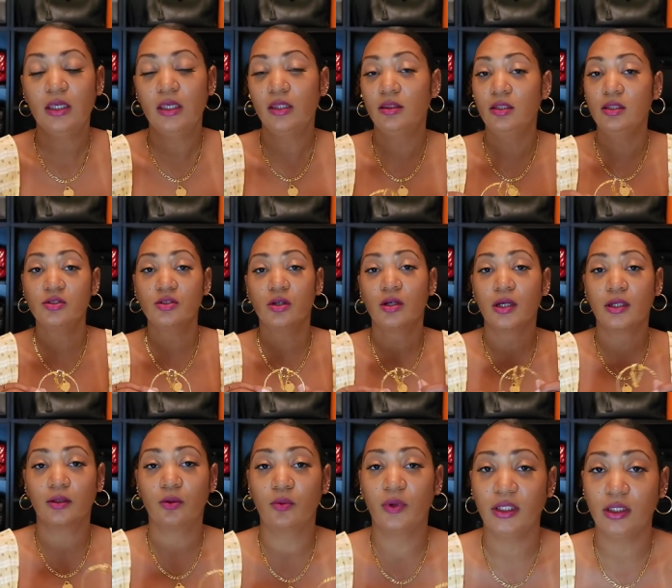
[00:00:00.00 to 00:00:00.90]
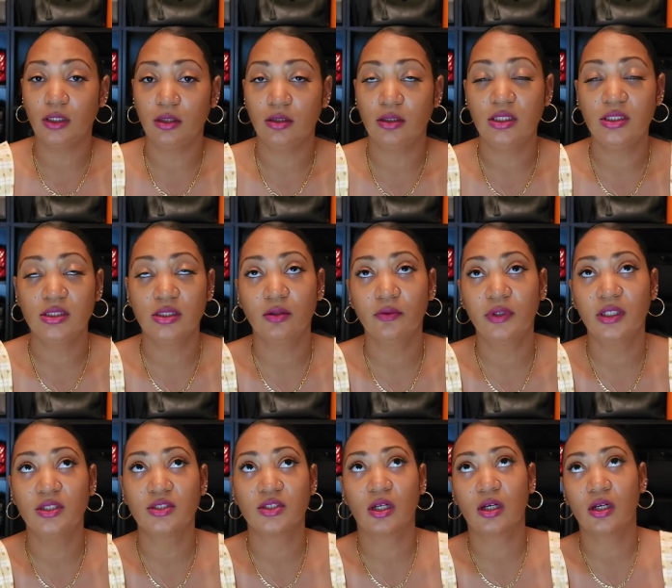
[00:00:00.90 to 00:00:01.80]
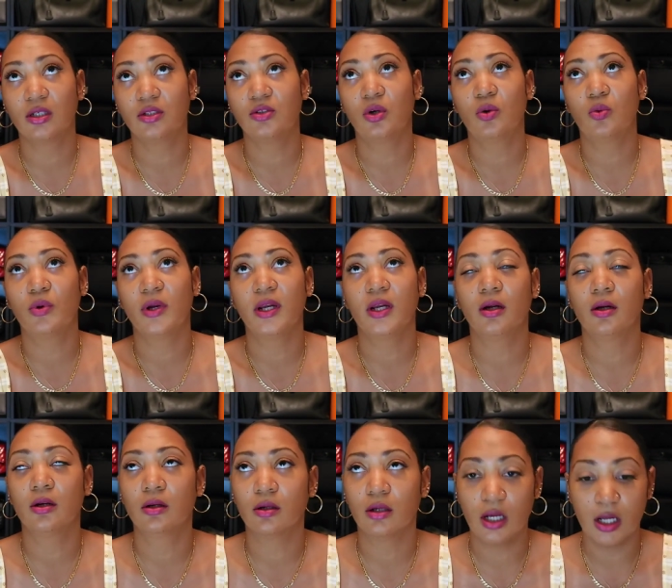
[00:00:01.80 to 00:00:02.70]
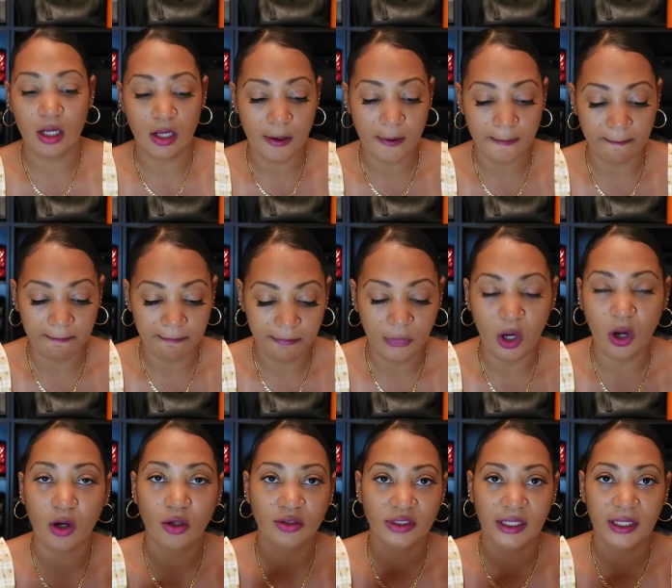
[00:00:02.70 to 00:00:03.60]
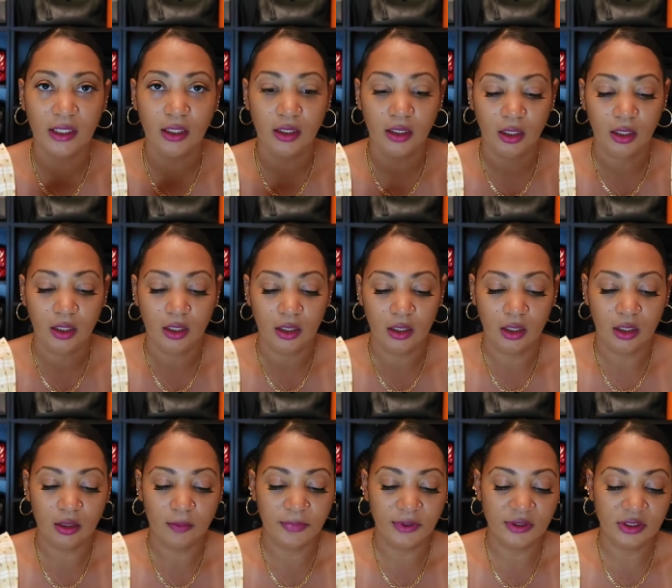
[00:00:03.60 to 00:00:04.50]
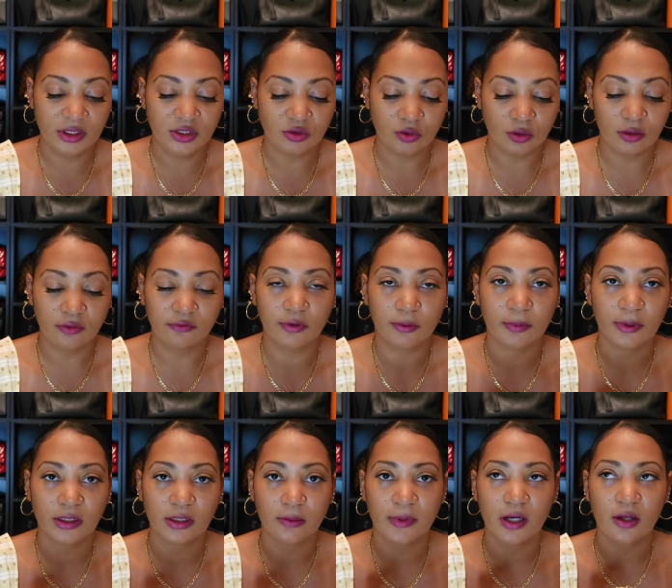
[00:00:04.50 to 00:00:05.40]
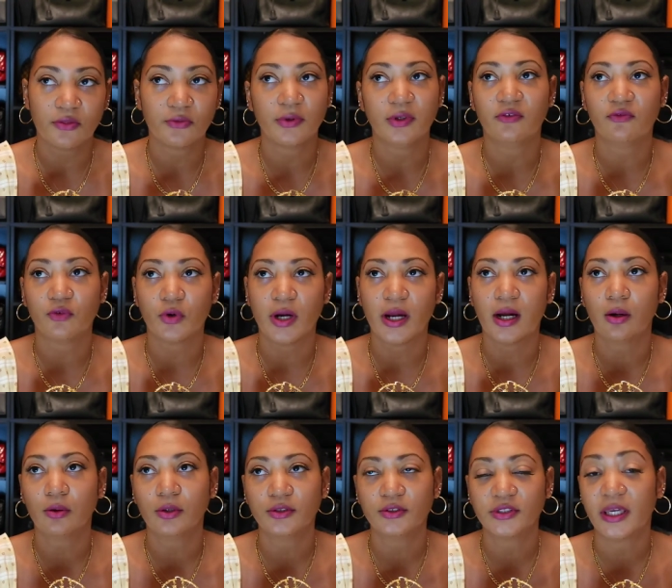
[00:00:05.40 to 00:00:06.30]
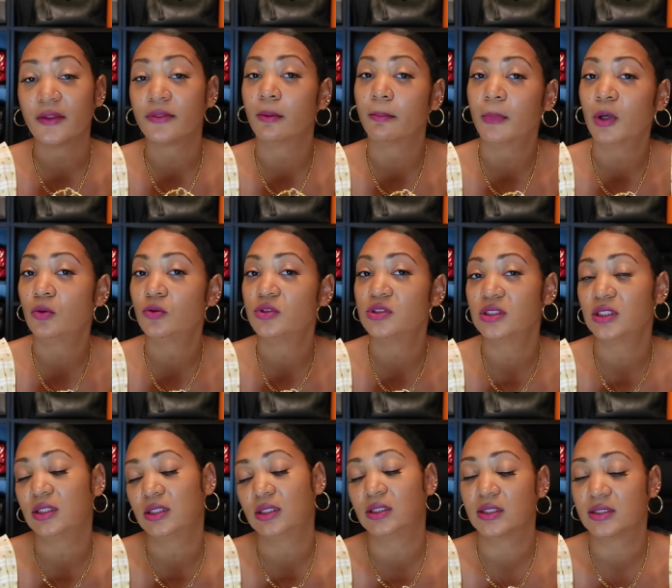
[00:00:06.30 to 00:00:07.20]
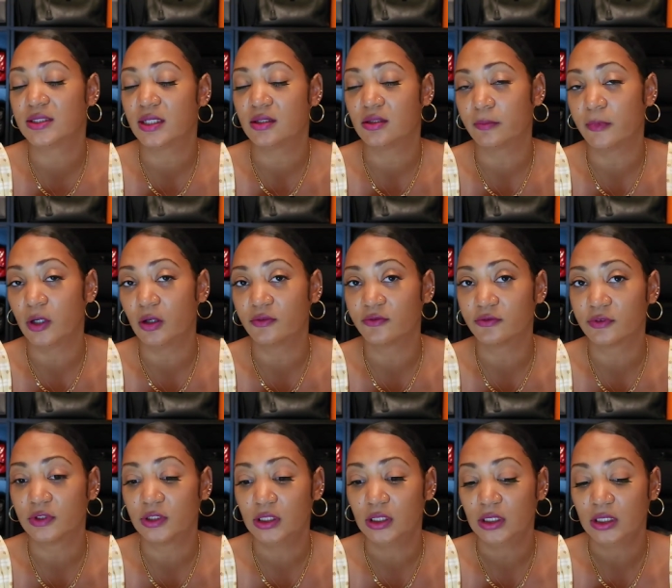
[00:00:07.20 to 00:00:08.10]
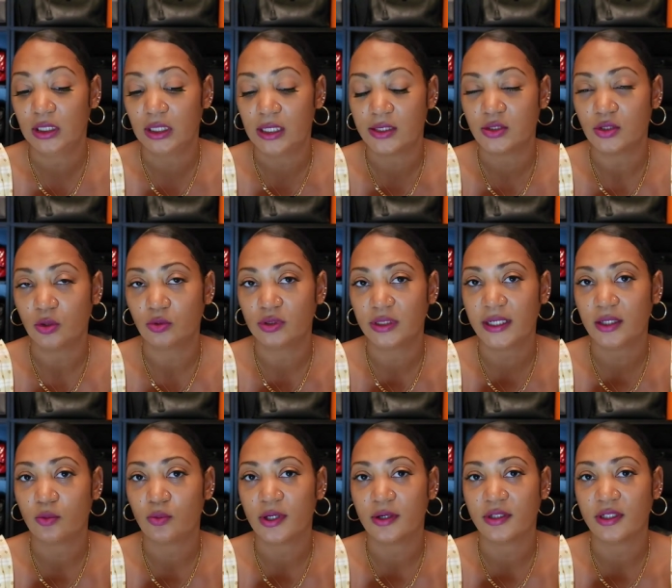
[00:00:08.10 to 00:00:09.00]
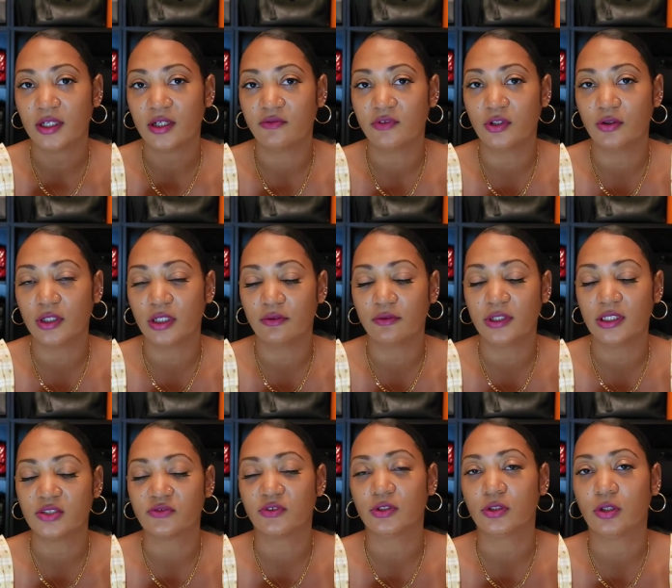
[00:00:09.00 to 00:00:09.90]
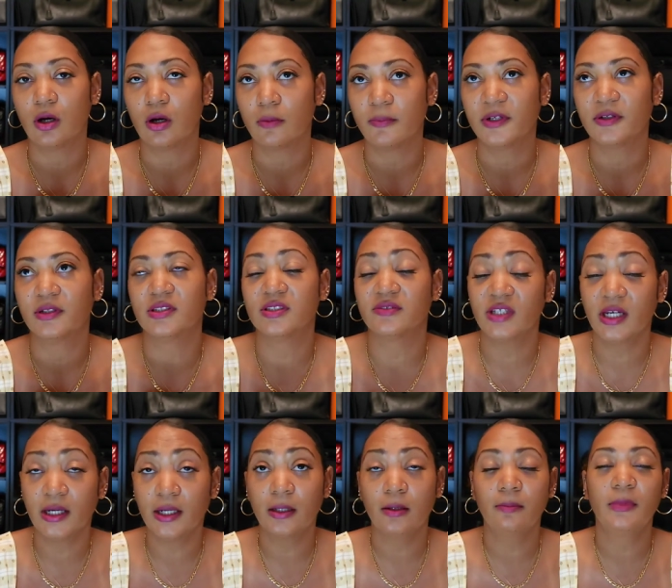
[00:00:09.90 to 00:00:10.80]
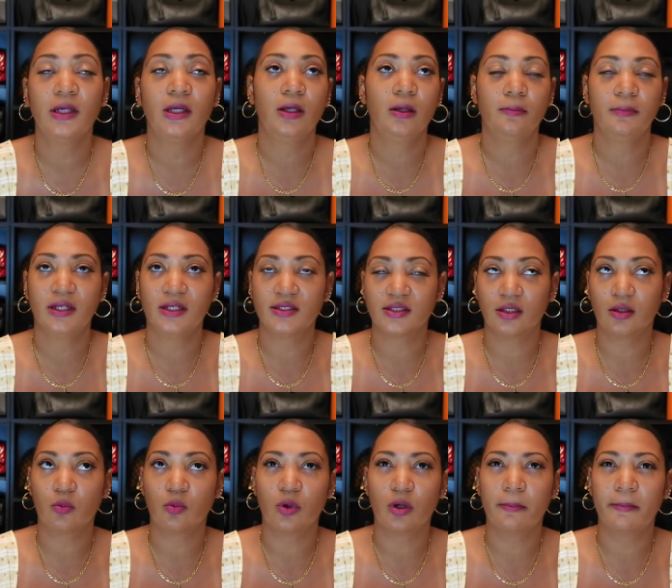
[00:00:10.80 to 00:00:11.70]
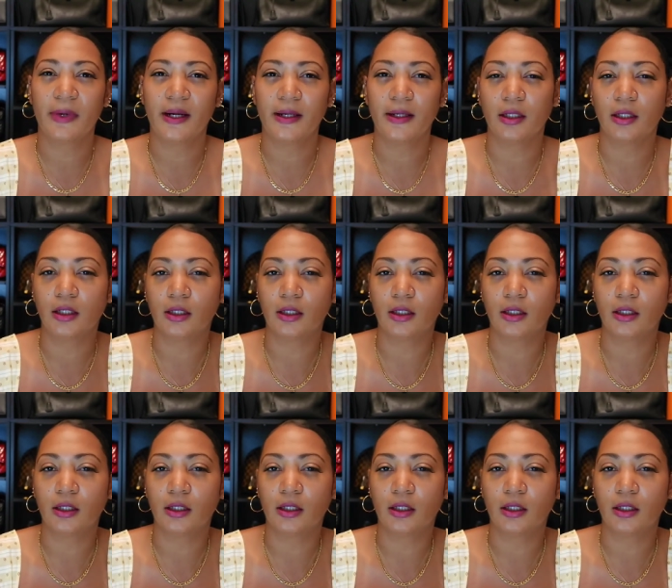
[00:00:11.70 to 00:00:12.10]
These earrings I don't wear all day. I'd put these on for probably about 3 or 4 hours at the most, and then I take them off. I don't like wearing heavier earrings for long periods of time because I don't want my,